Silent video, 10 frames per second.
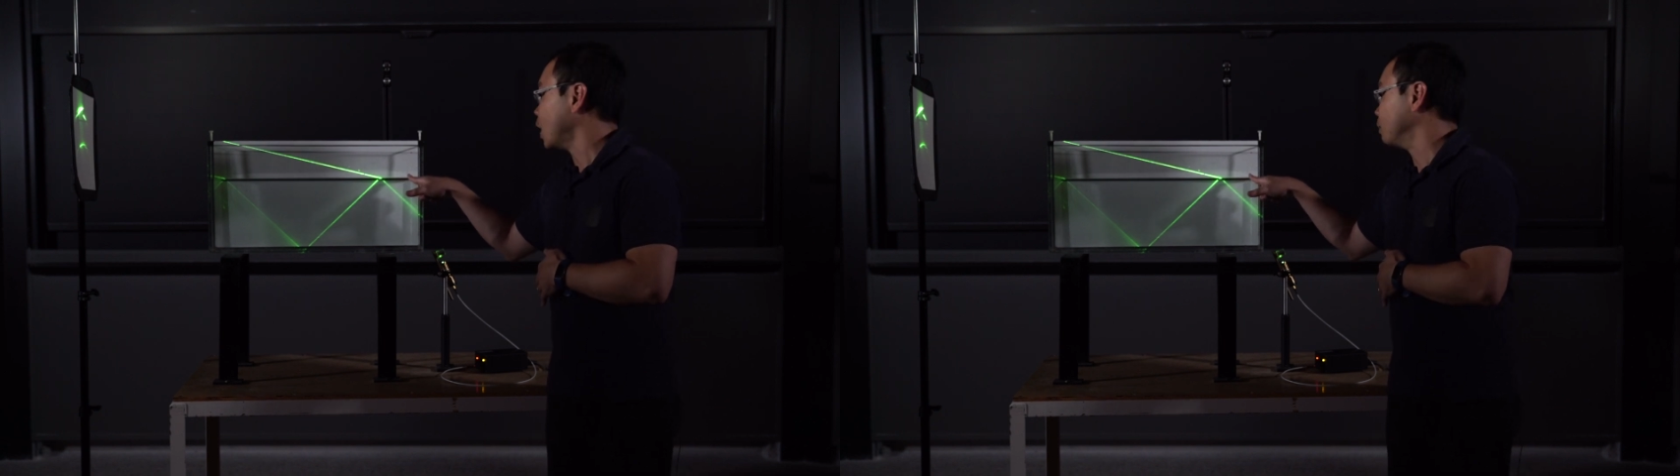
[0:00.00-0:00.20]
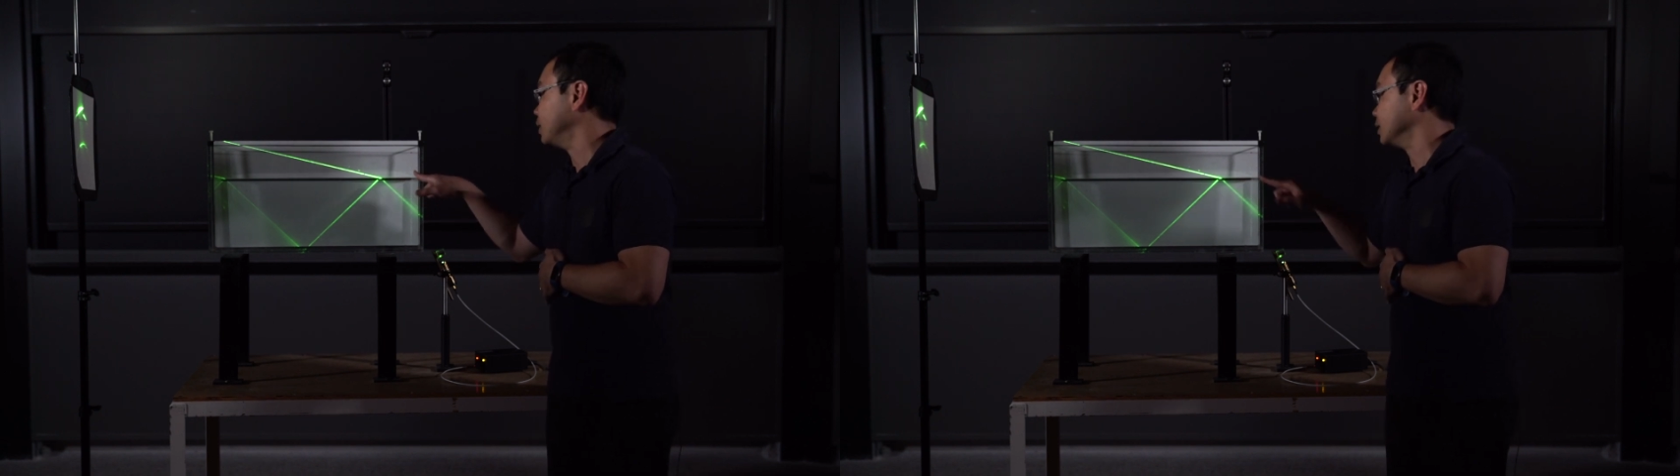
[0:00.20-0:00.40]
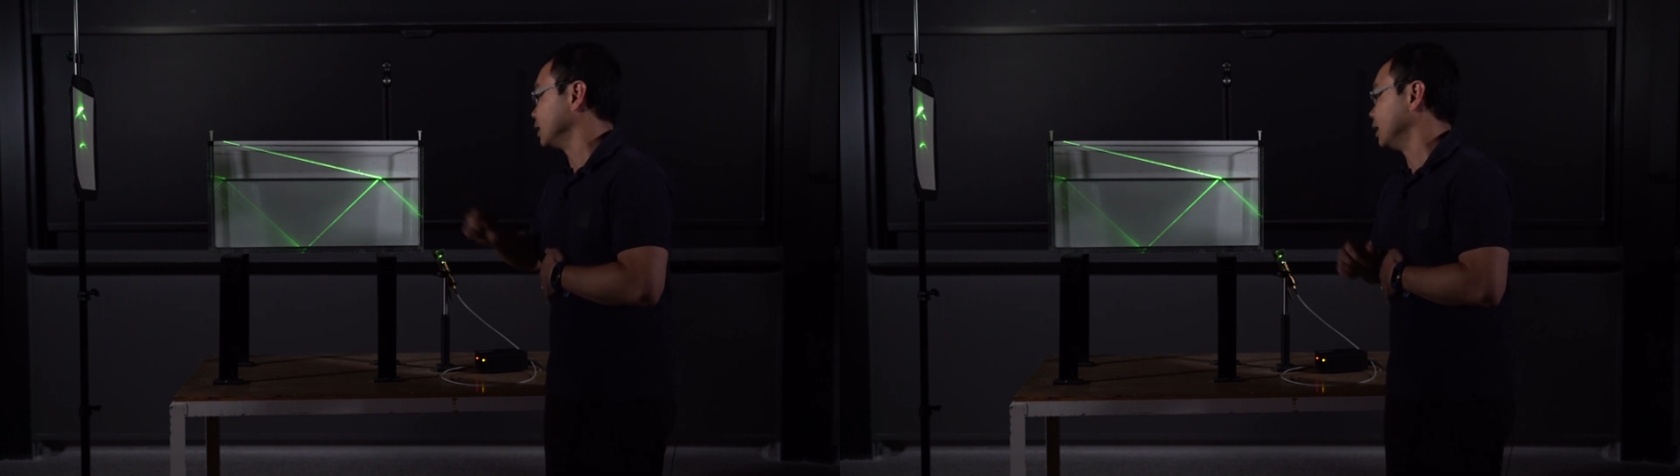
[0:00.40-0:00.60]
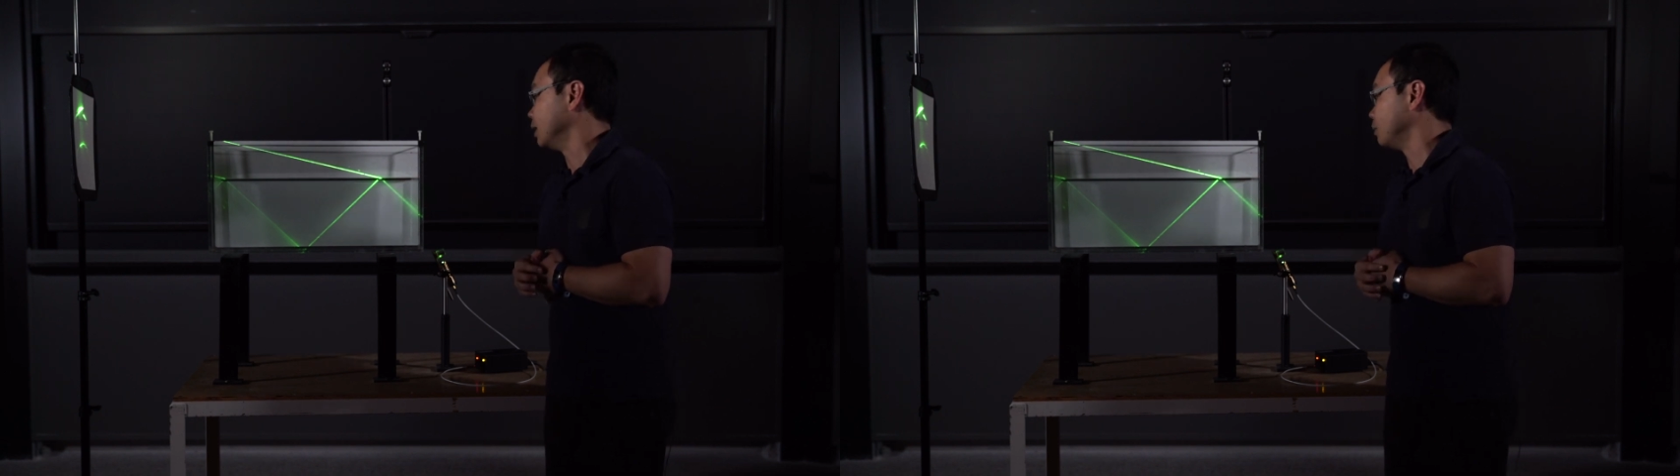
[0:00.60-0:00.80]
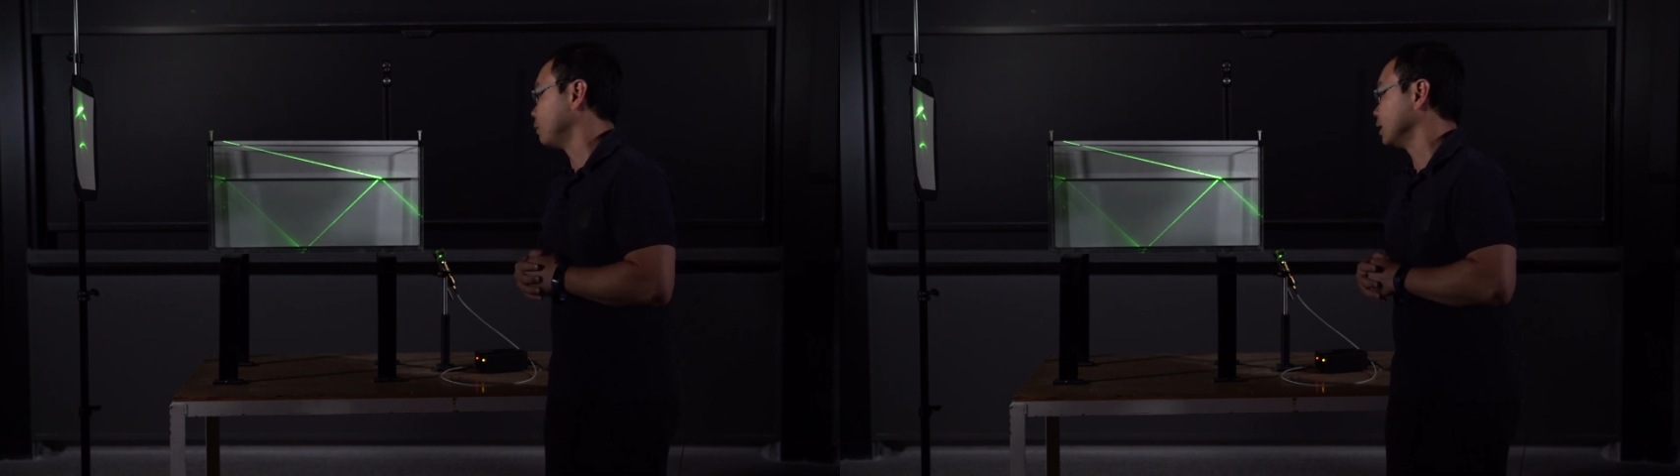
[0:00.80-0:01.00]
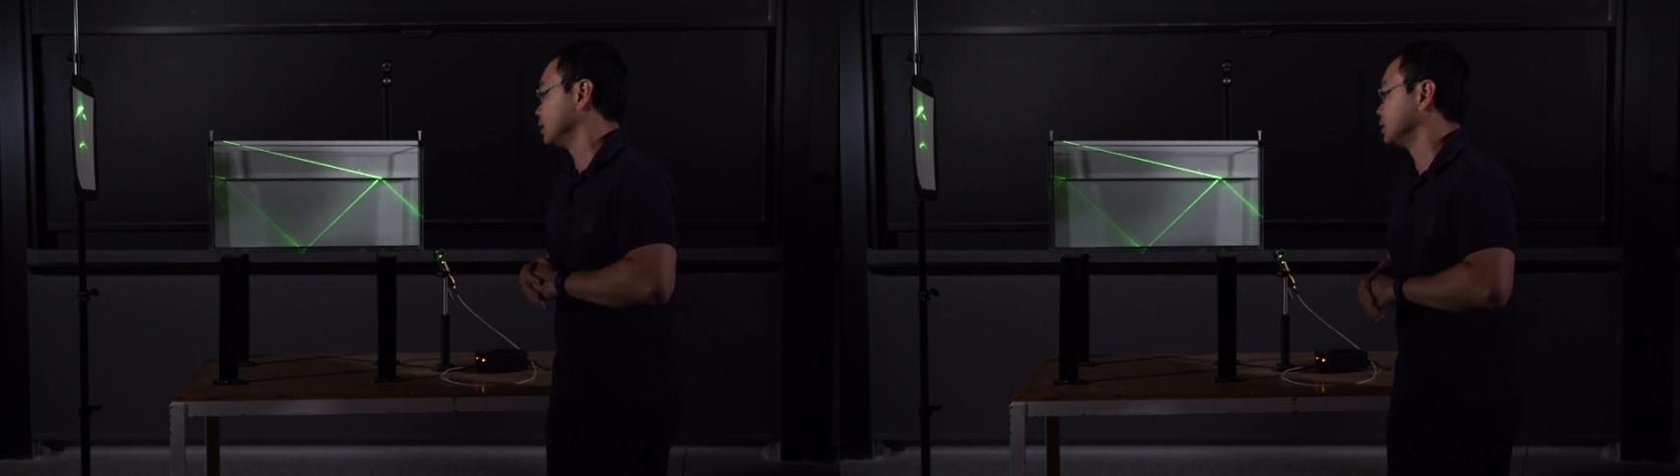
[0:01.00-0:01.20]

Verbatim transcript: of the uh, water